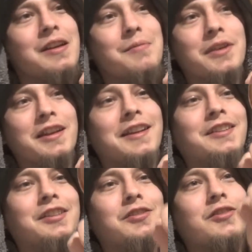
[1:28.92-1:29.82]
been
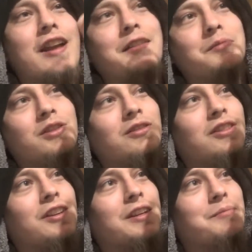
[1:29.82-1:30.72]
incredible
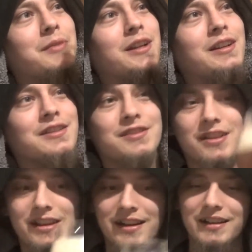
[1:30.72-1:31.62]
looking beers.
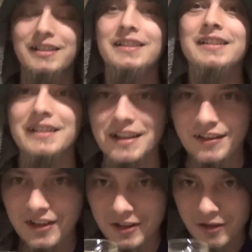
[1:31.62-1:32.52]
Uh,
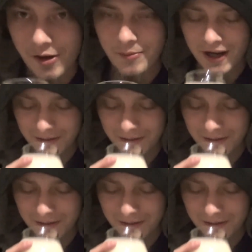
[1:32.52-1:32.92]
the aroma.